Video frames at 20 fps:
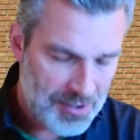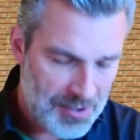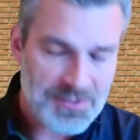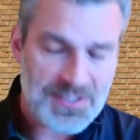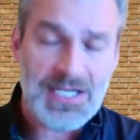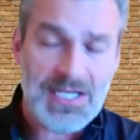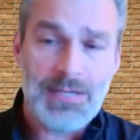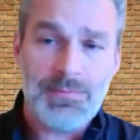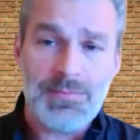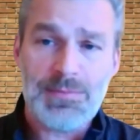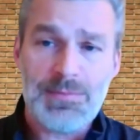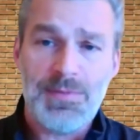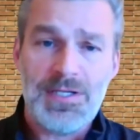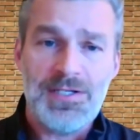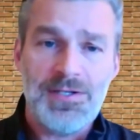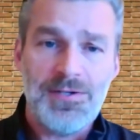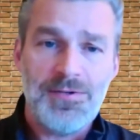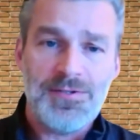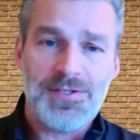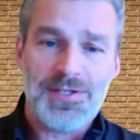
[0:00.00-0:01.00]
our team has been
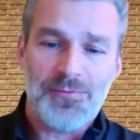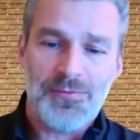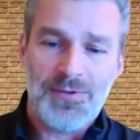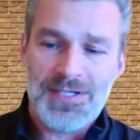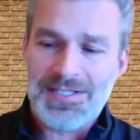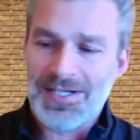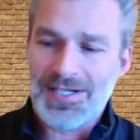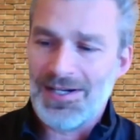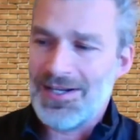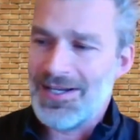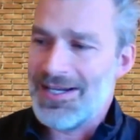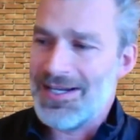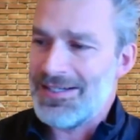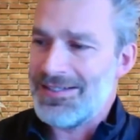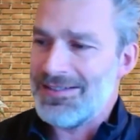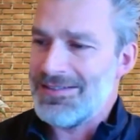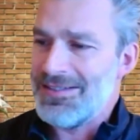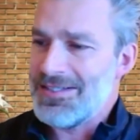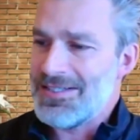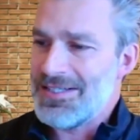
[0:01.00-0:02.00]
using recently,
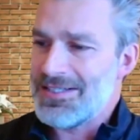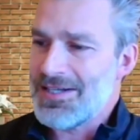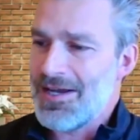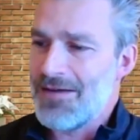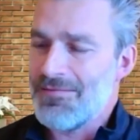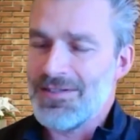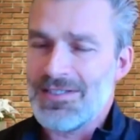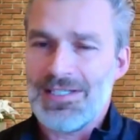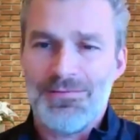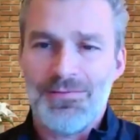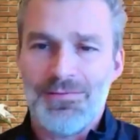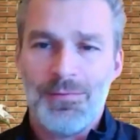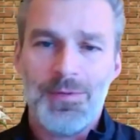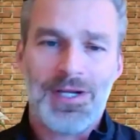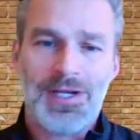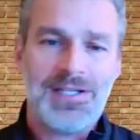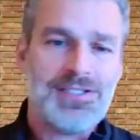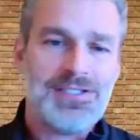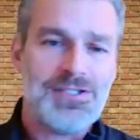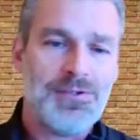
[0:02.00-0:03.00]
and this is obviously from a
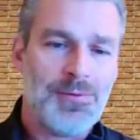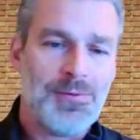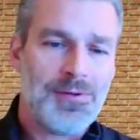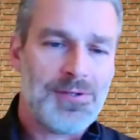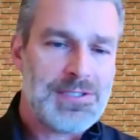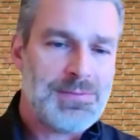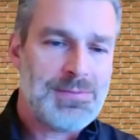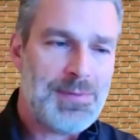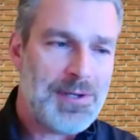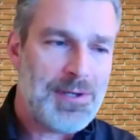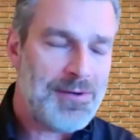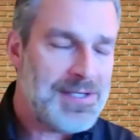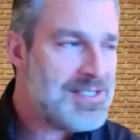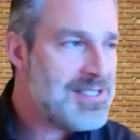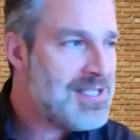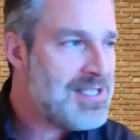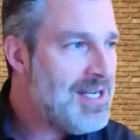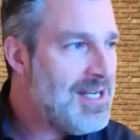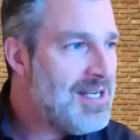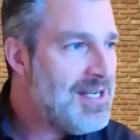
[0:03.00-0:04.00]
consumer
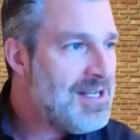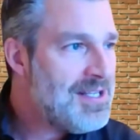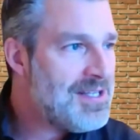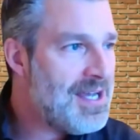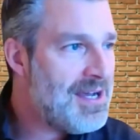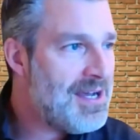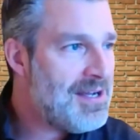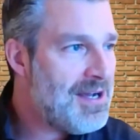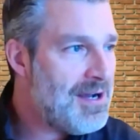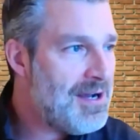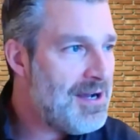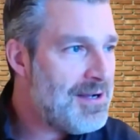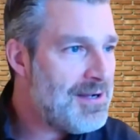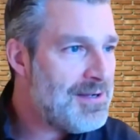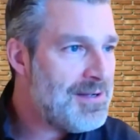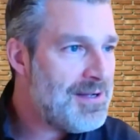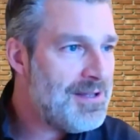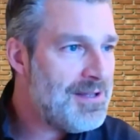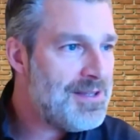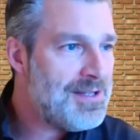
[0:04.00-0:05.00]
experience, that
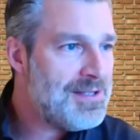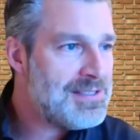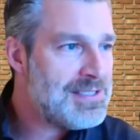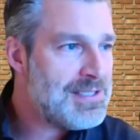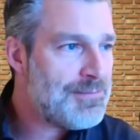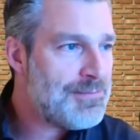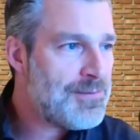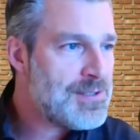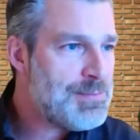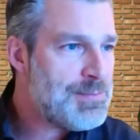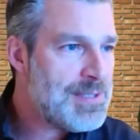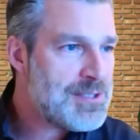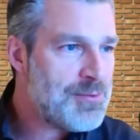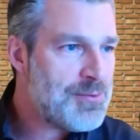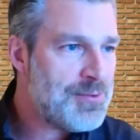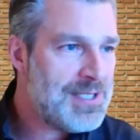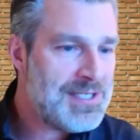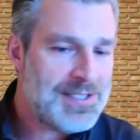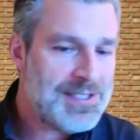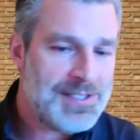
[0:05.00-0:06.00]
the difference
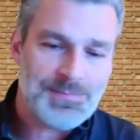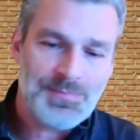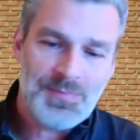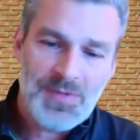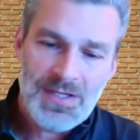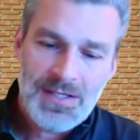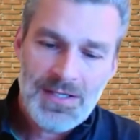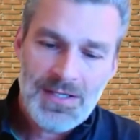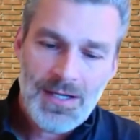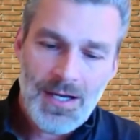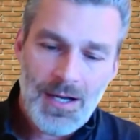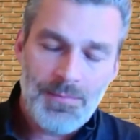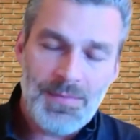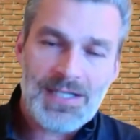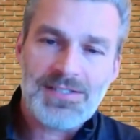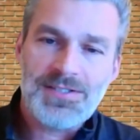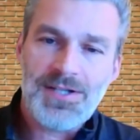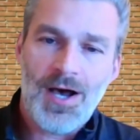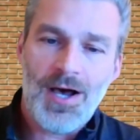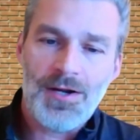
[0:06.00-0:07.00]
between a
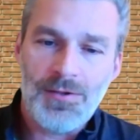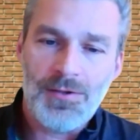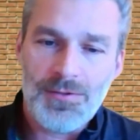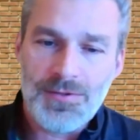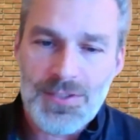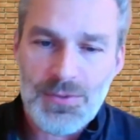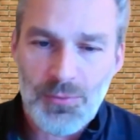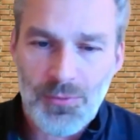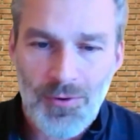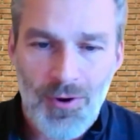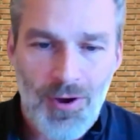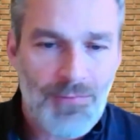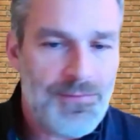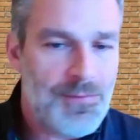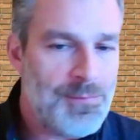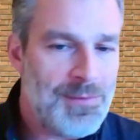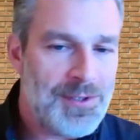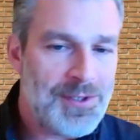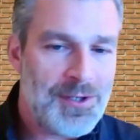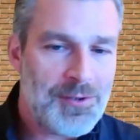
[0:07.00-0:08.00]
McDonald's we're all
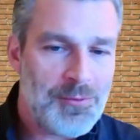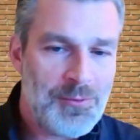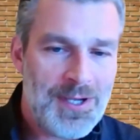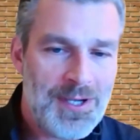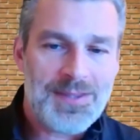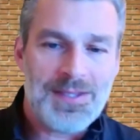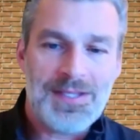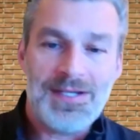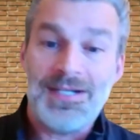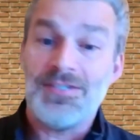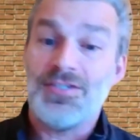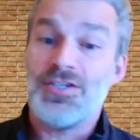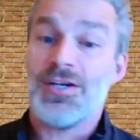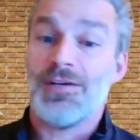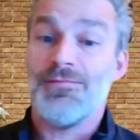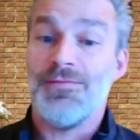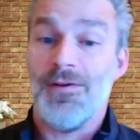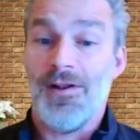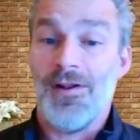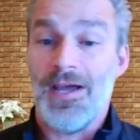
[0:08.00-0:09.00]
familiar with and a
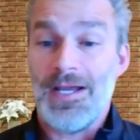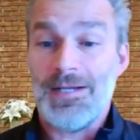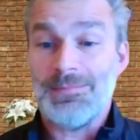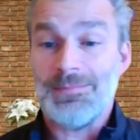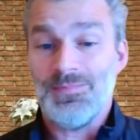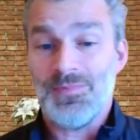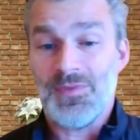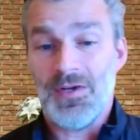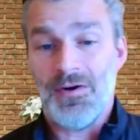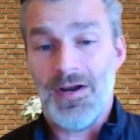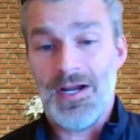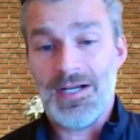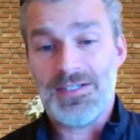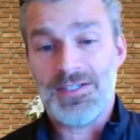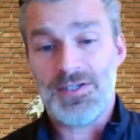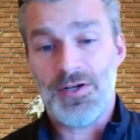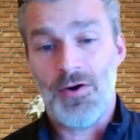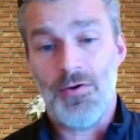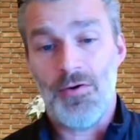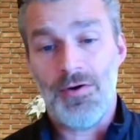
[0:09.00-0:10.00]
Chick-fil-A. All right,
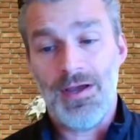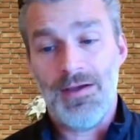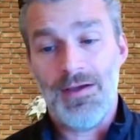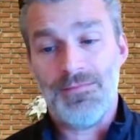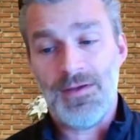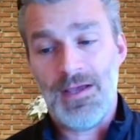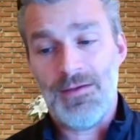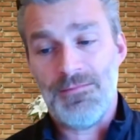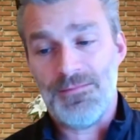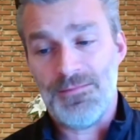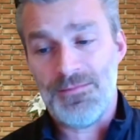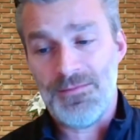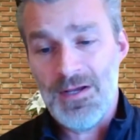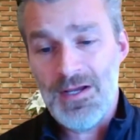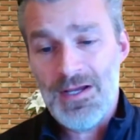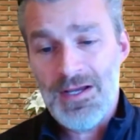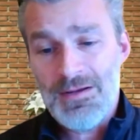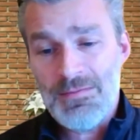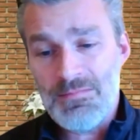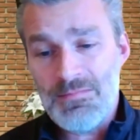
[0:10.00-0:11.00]
so if
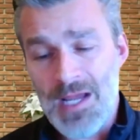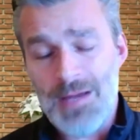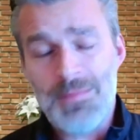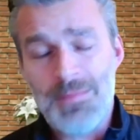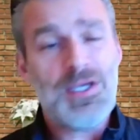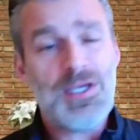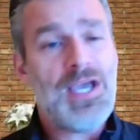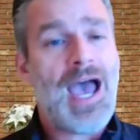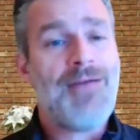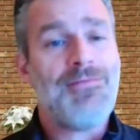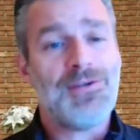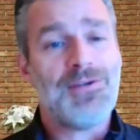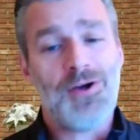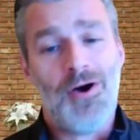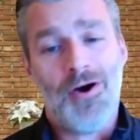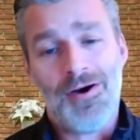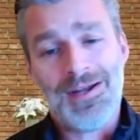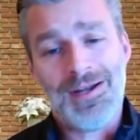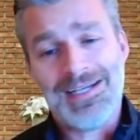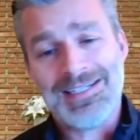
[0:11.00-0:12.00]
maybe you haven't
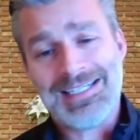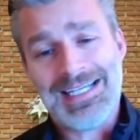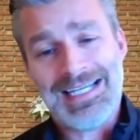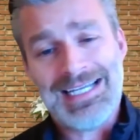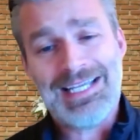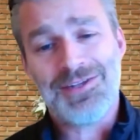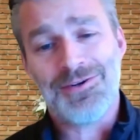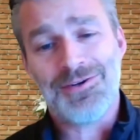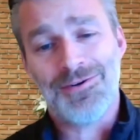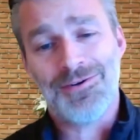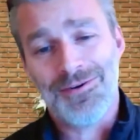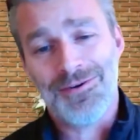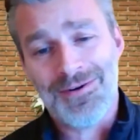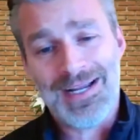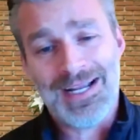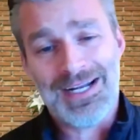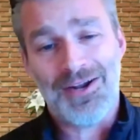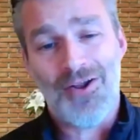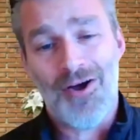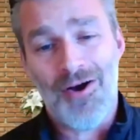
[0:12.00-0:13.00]
gone into either
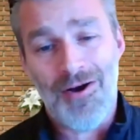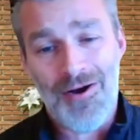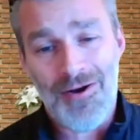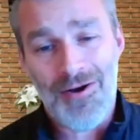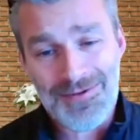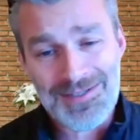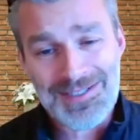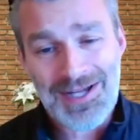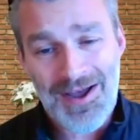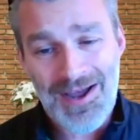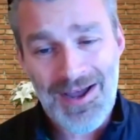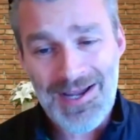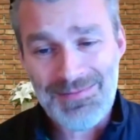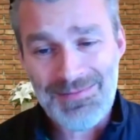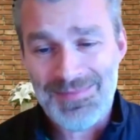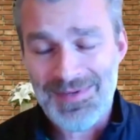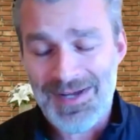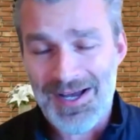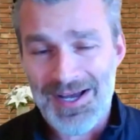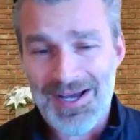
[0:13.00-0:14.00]
in a long
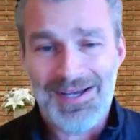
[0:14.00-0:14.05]
time,